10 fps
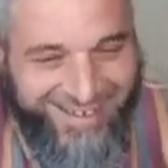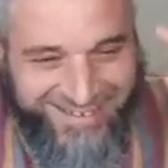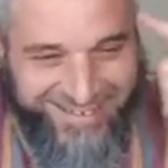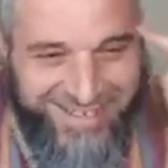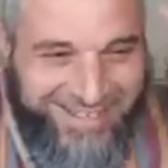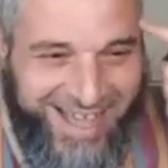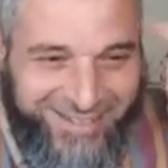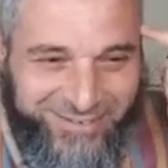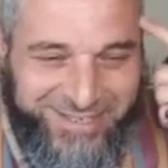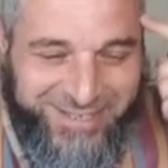So the dad
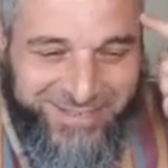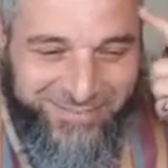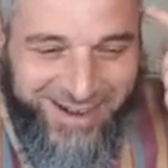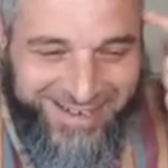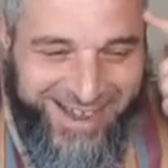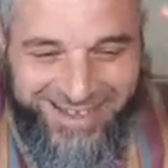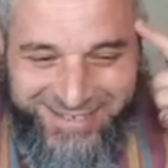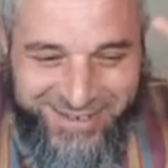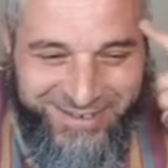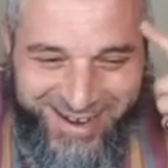was a smart guy
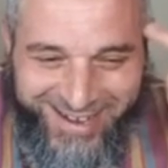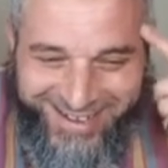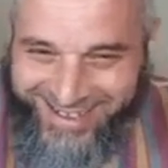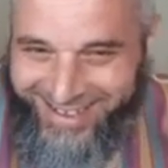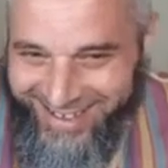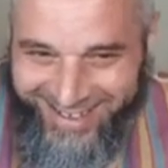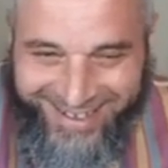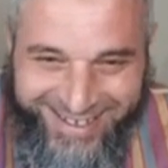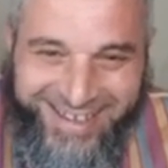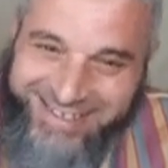too, right?
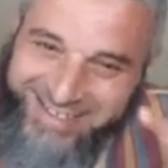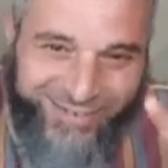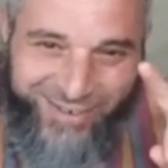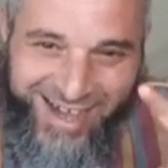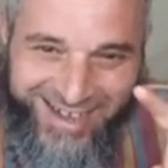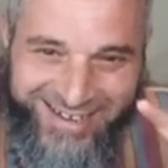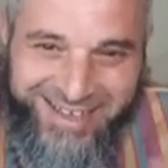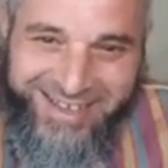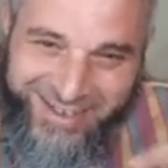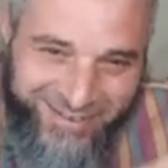It's fine.
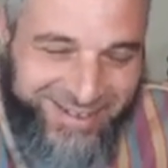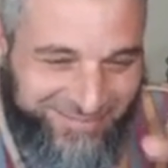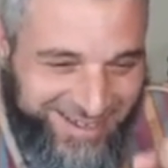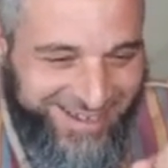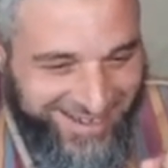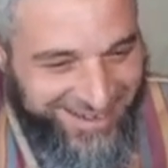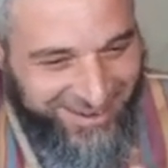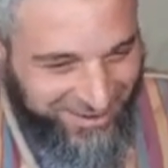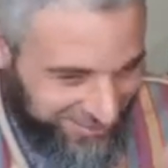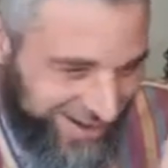You want me, you
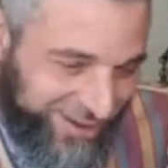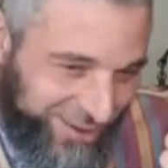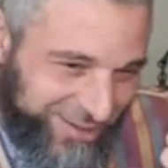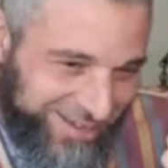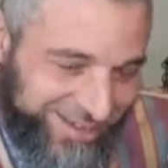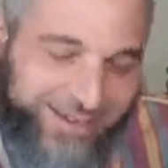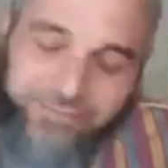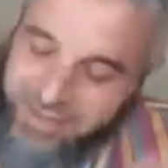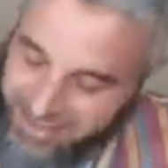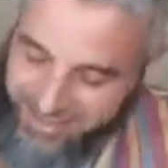know, you want to call the,
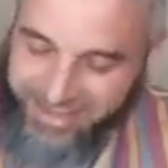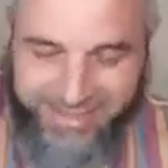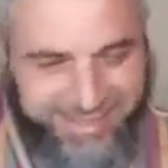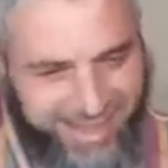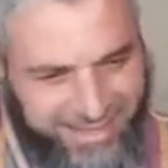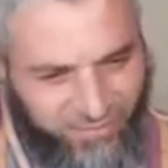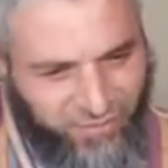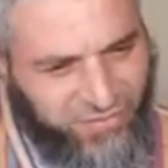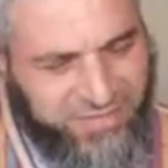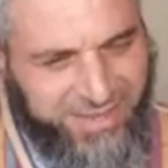it's going to take them
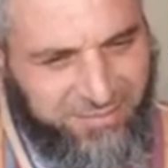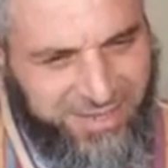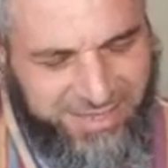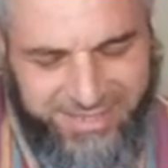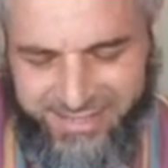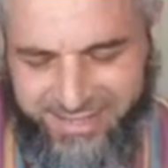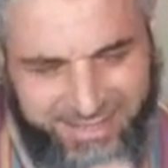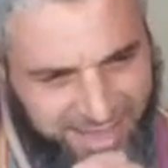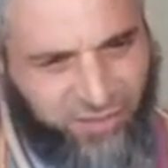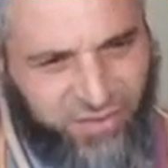15 minutes. In
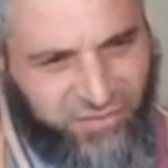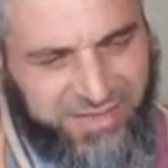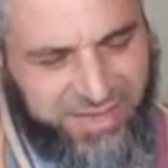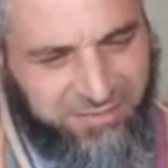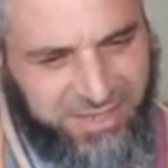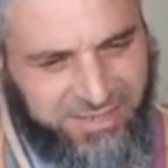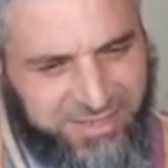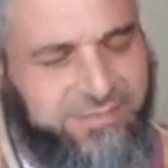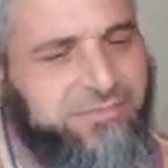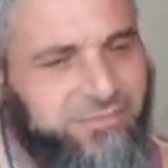that 15
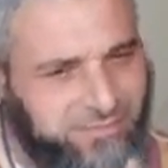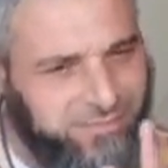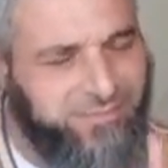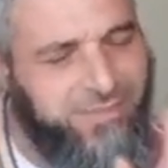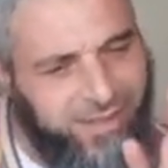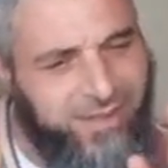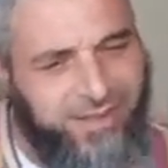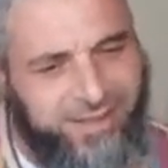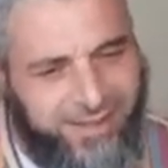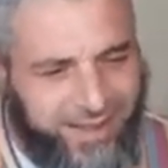minutes,
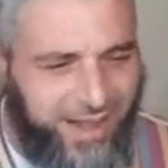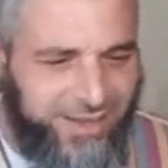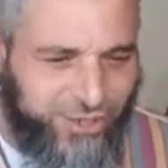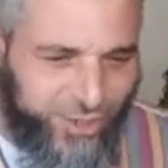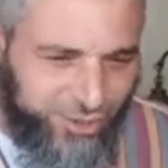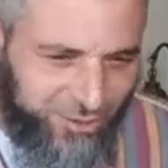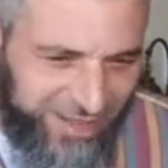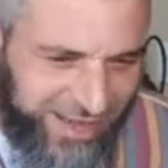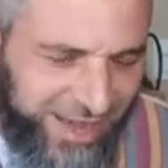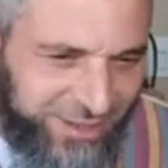I'll show you what
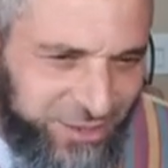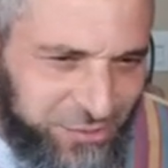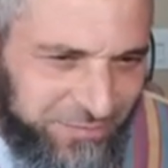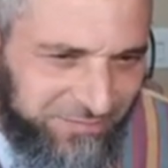I can do.